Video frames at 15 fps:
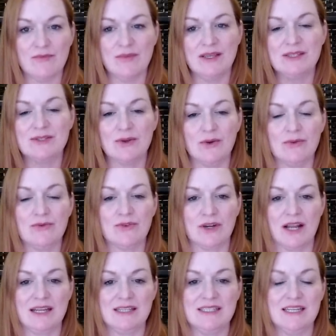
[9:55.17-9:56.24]
me sold for
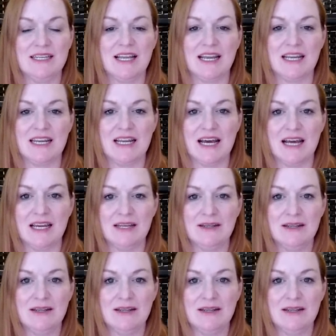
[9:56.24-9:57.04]
19.99.